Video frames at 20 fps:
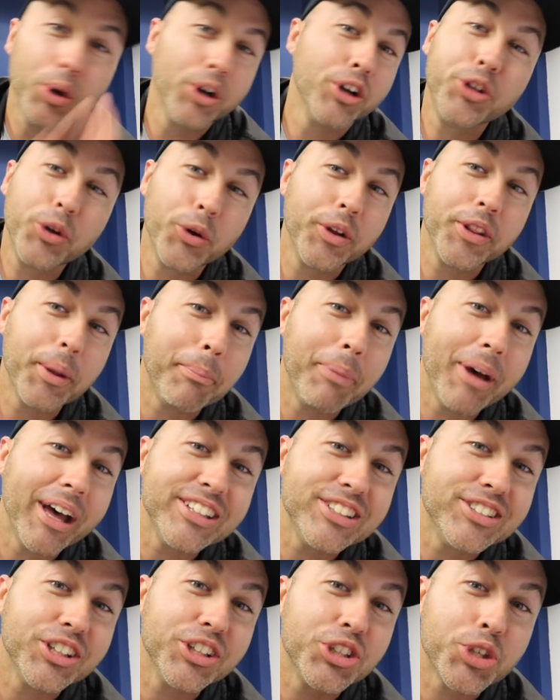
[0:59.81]
We're doing the
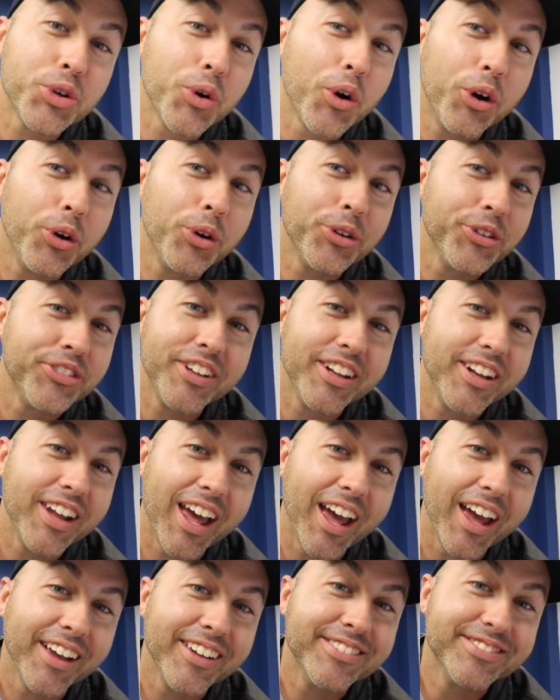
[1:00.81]
best of trolls
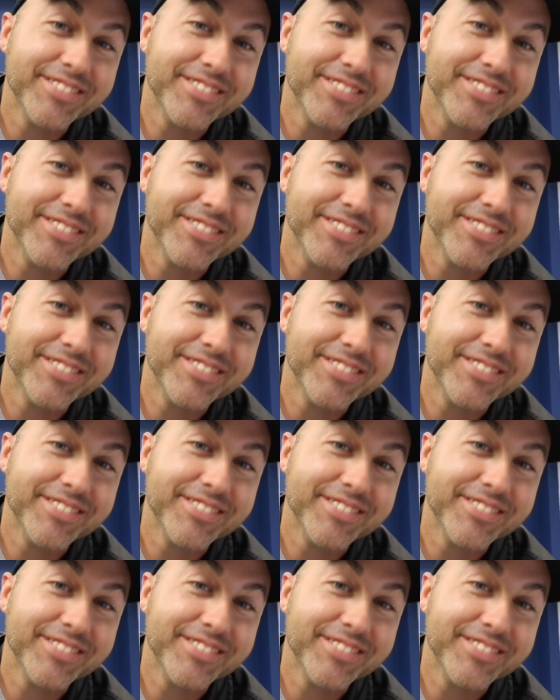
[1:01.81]
today.